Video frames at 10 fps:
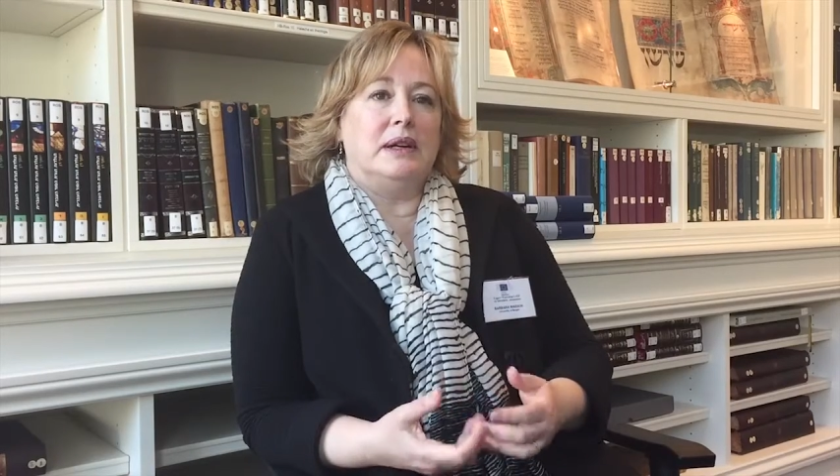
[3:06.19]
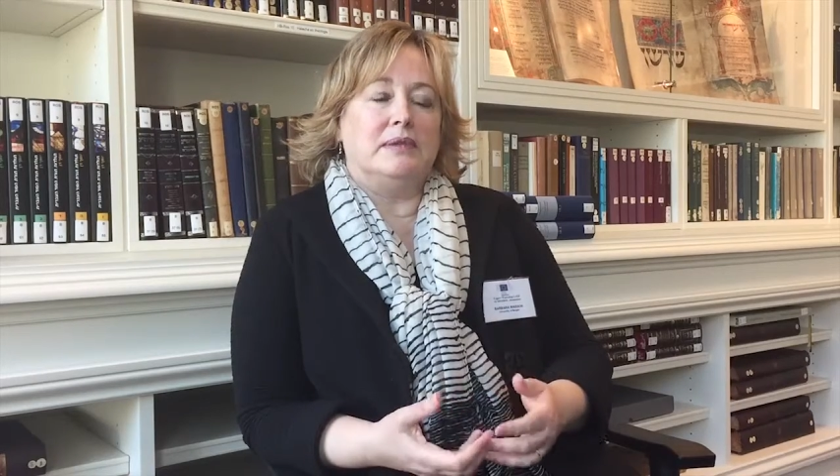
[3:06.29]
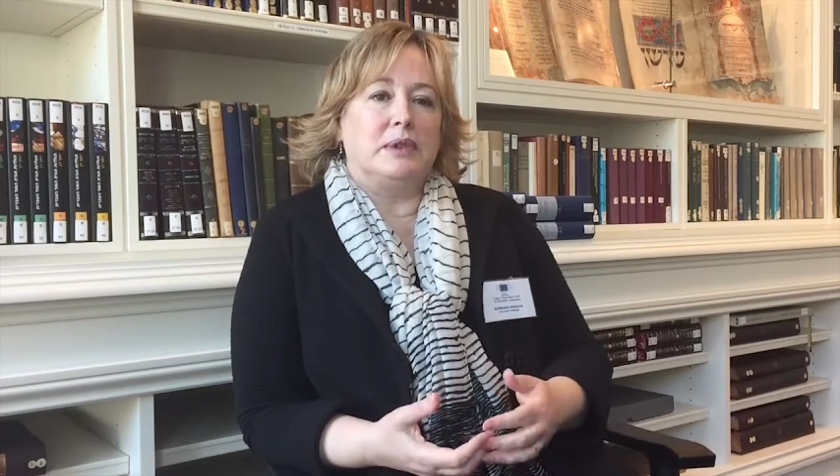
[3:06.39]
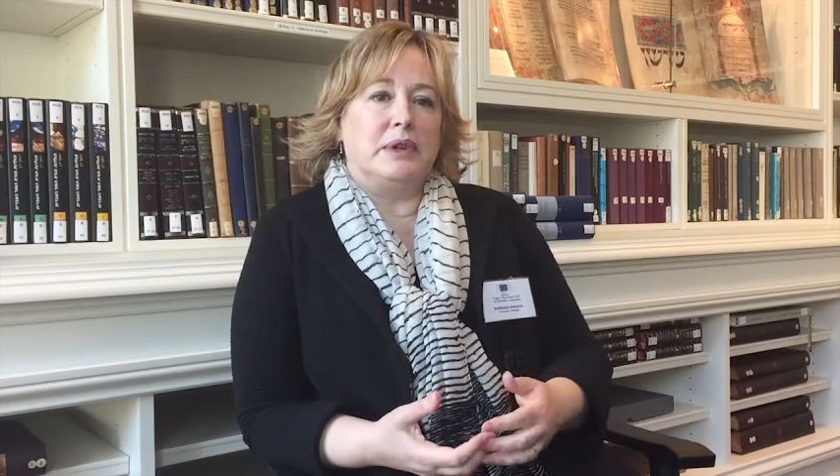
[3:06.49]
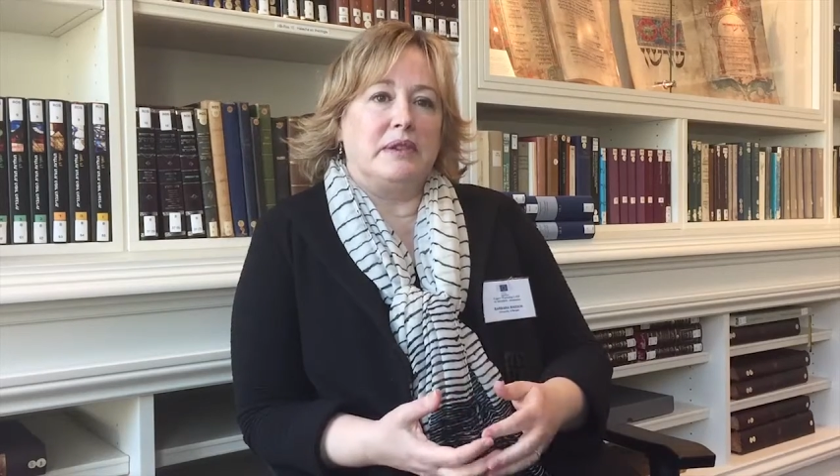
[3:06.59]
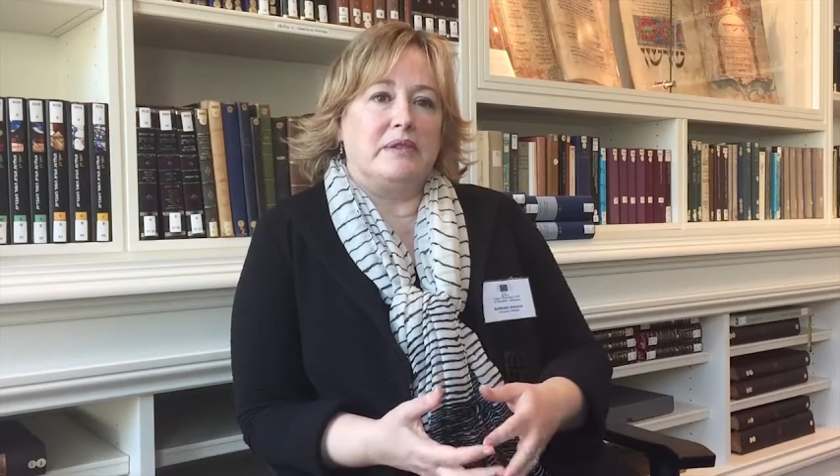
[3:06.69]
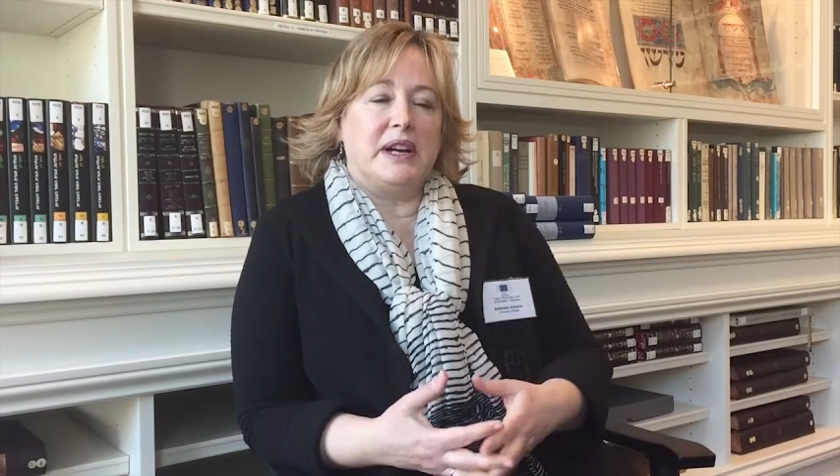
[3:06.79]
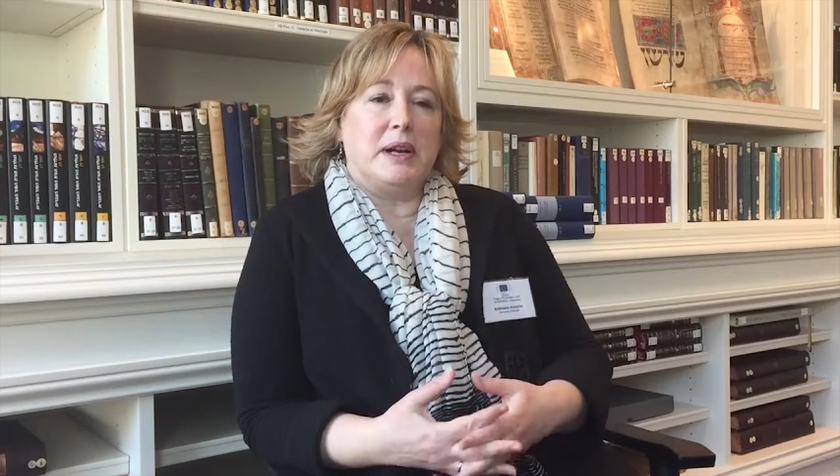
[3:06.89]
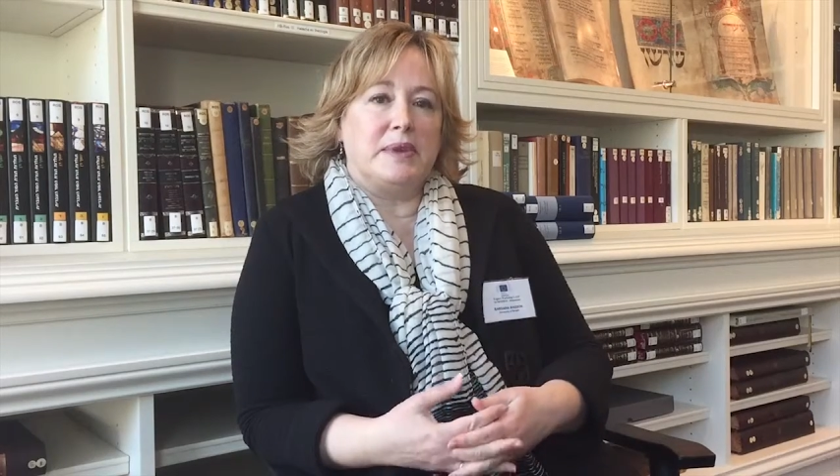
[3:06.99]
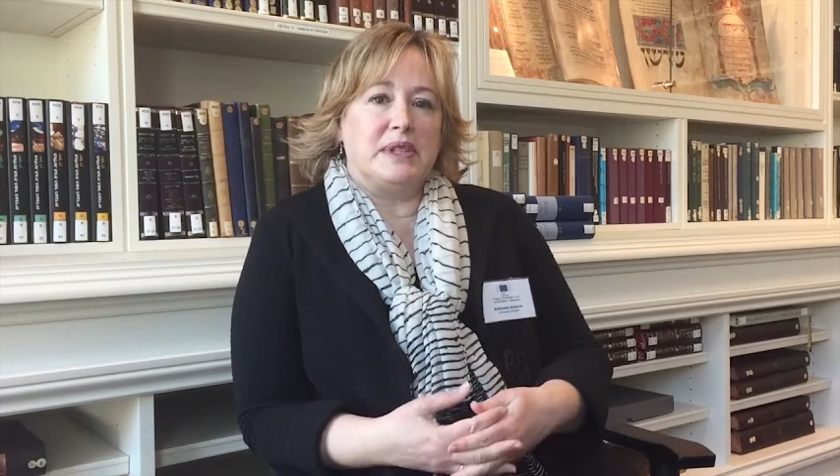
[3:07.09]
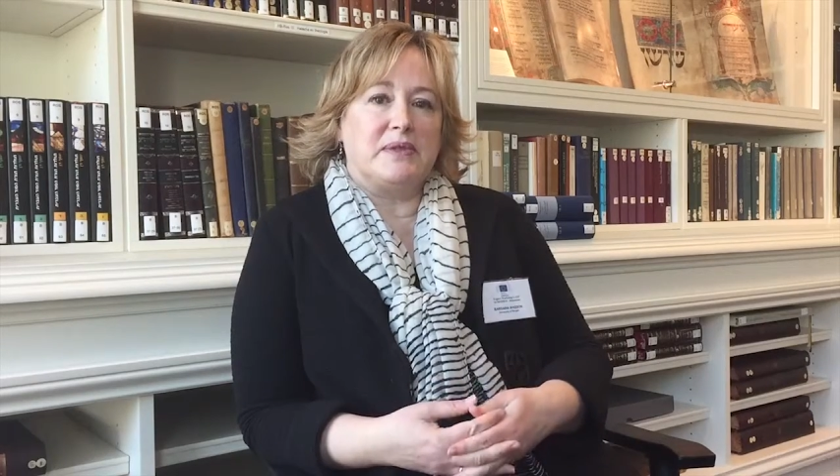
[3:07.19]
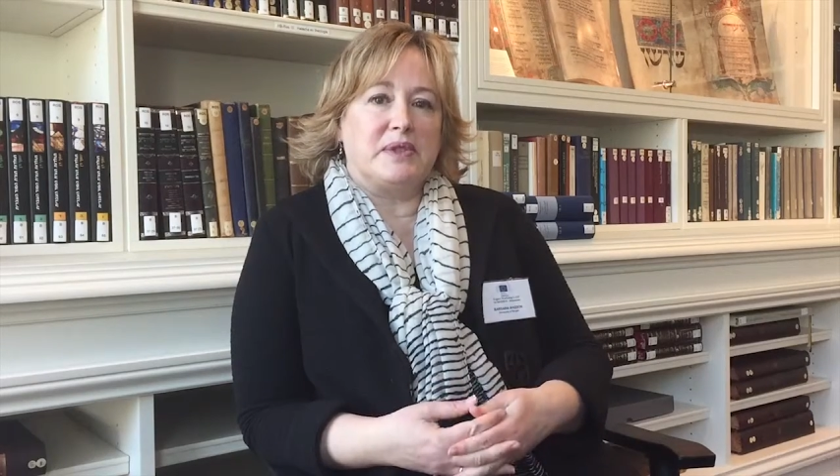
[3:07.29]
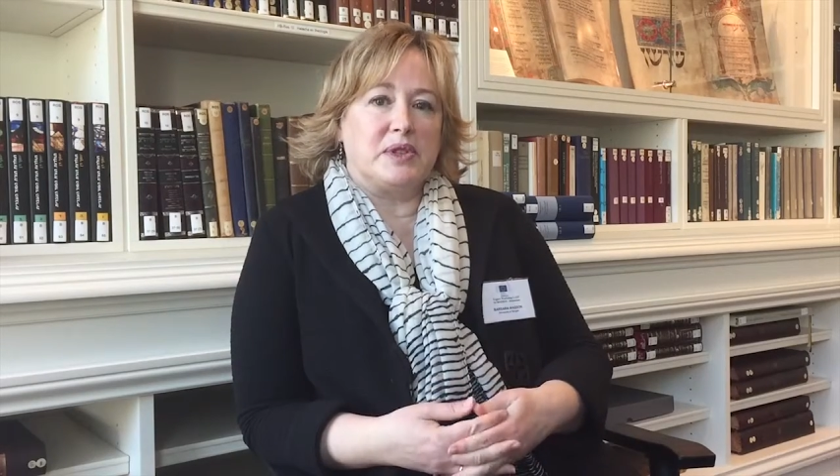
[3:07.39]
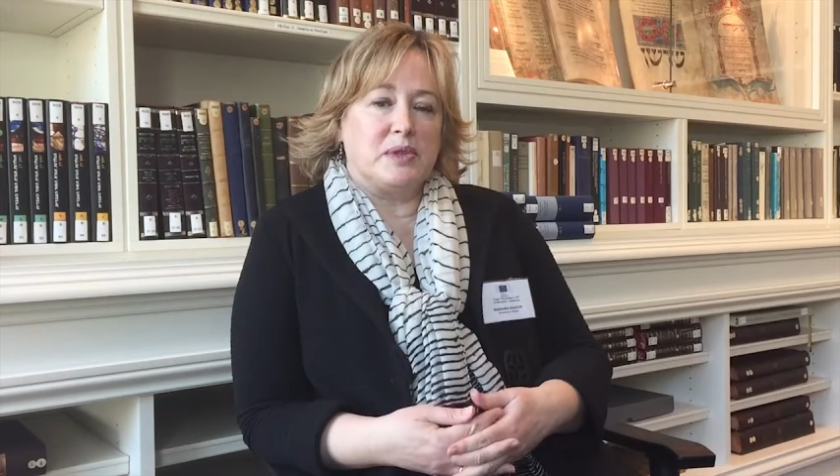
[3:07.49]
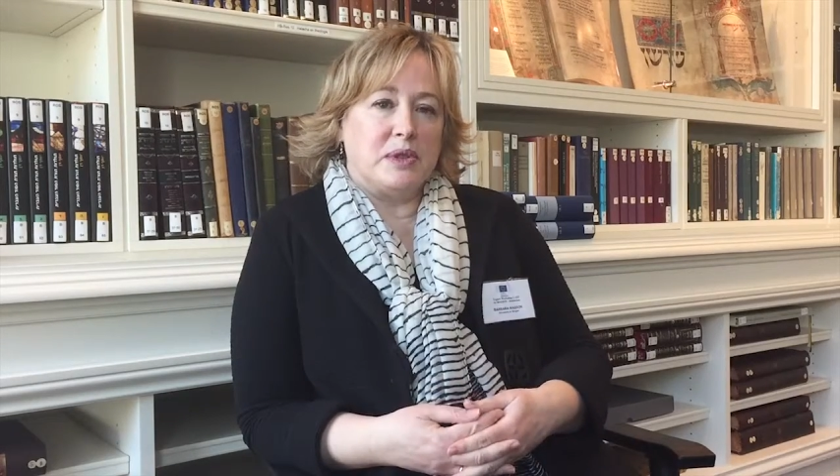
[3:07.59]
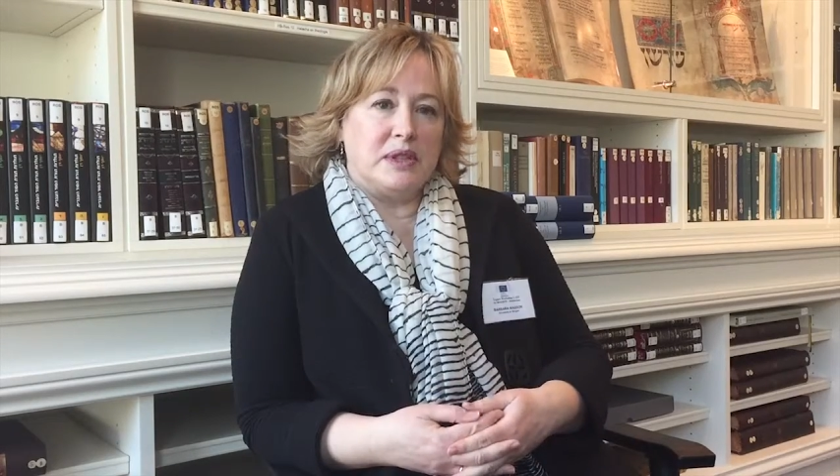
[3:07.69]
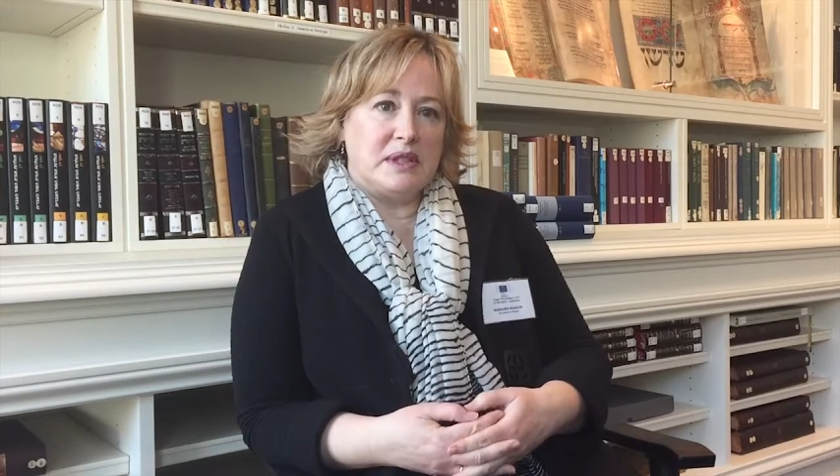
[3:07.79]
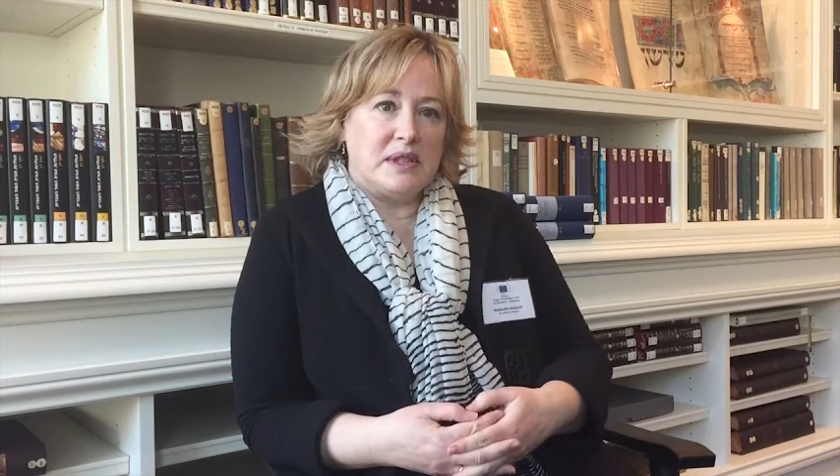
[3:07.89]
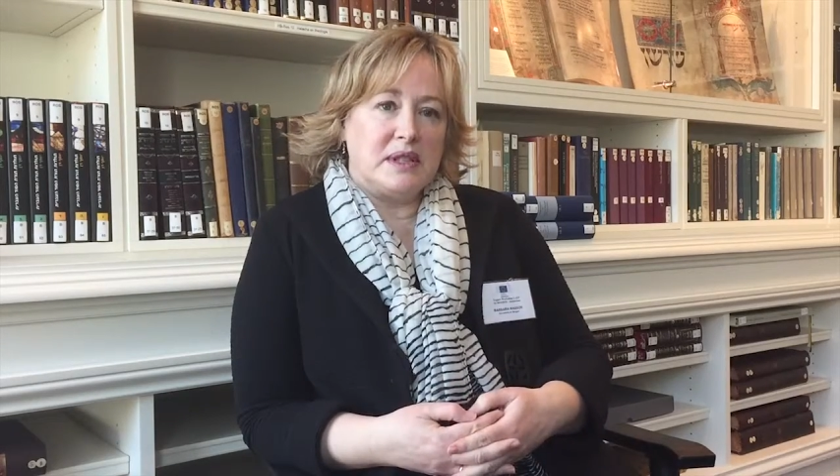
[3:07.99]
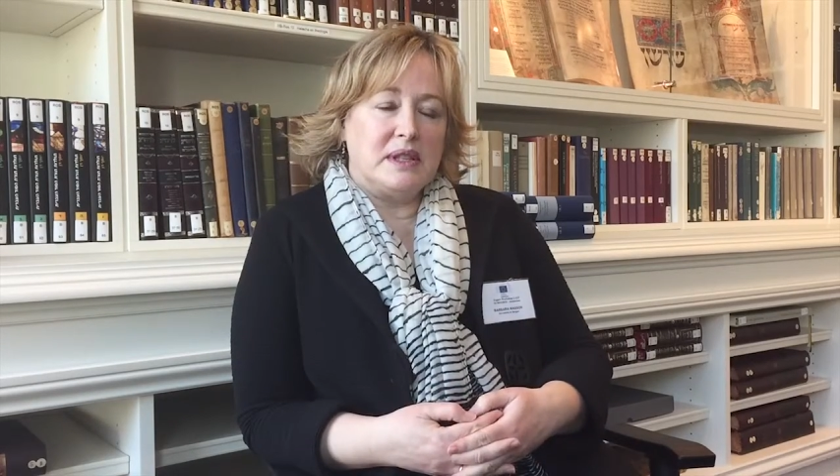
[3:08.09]
of learning environments for
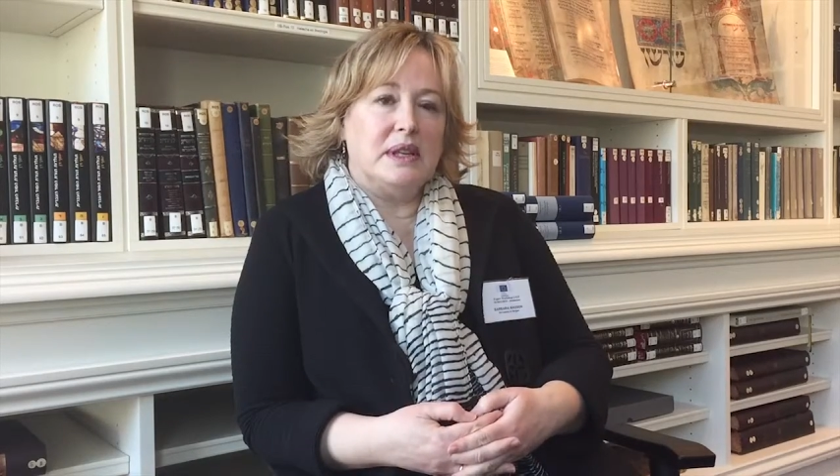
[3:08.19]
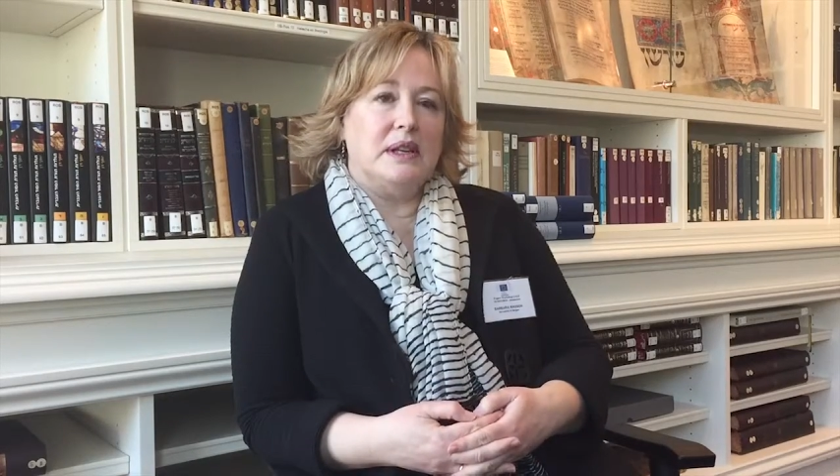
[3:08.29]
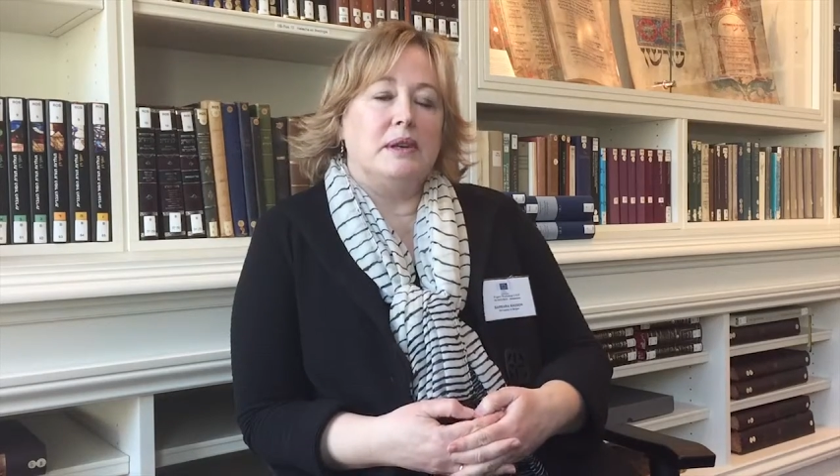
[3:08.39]
students,